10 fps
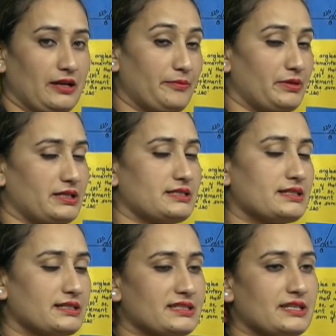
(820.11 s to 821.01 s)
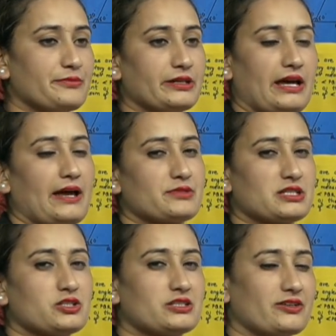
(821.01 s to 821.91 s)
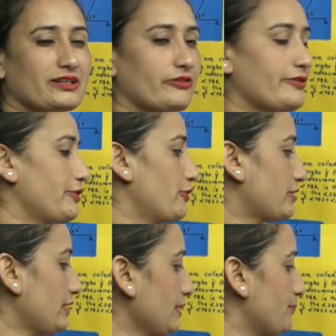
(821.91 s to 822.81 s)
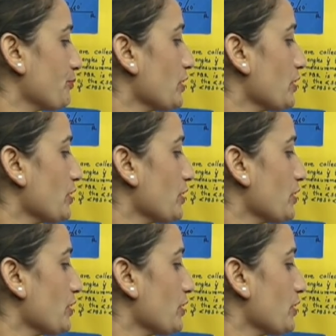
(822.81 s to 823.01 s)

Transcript: Please listen me, I am just doing review, okay?